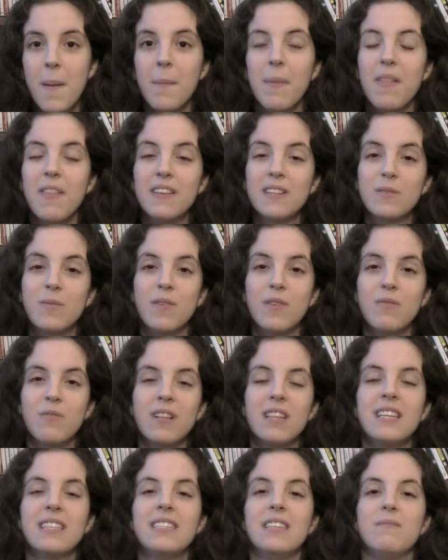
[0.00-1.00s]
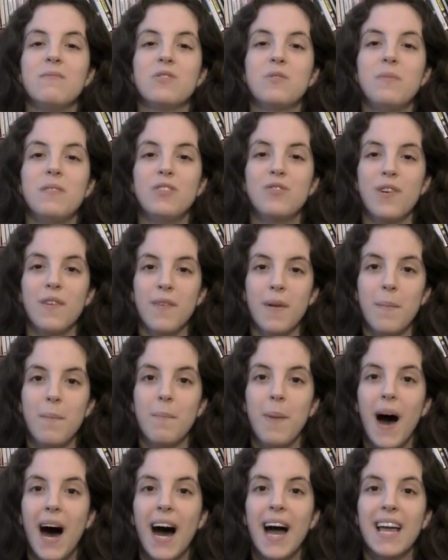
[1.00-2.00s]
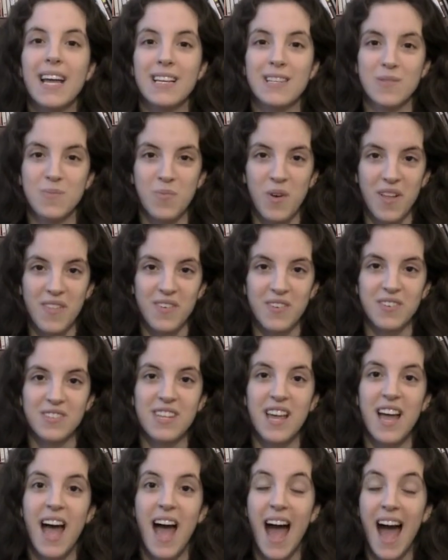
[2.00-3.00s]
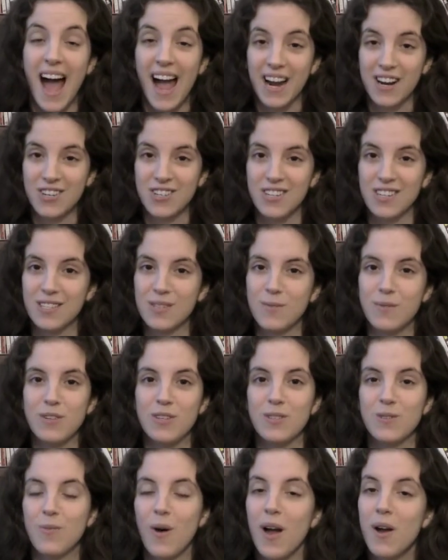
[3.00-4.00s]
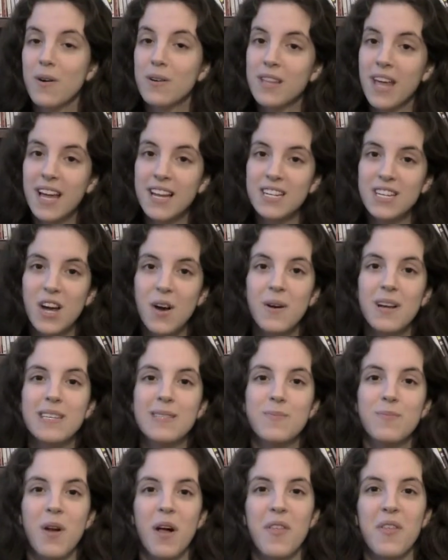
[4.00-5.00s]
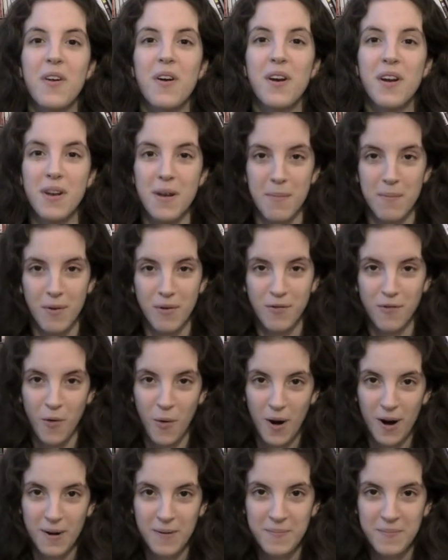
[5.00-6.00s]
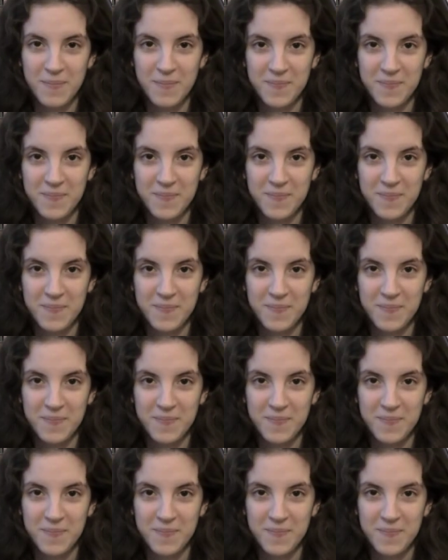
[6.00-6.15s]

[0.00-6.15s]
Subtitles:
but this one really seems to be driven by his brother's actions, which is why Orlando is brother number four.